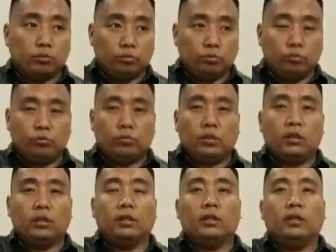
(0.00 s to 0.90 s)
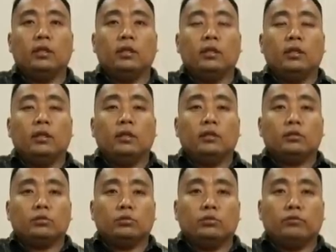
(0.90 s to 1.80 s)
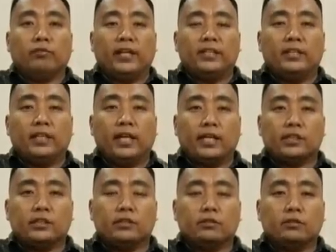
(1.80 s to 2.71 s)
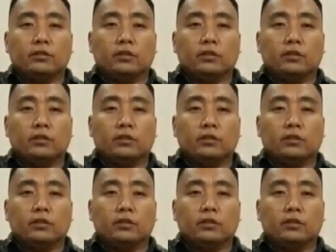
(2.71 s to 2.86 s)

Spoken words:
to fight the election